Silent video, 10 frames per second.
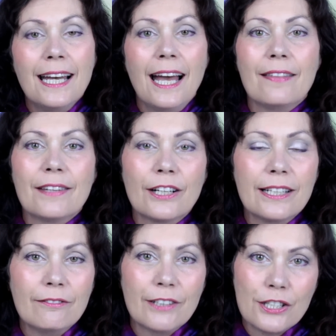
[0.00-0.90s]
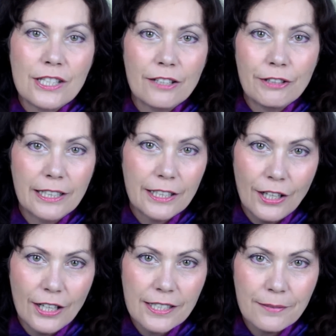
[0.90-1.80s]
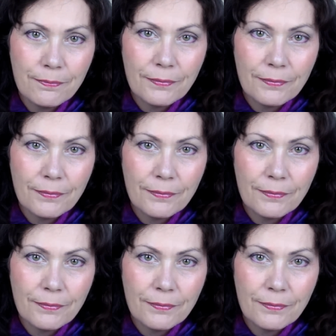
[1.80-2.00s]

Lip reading: and then I eat vegetarian at night.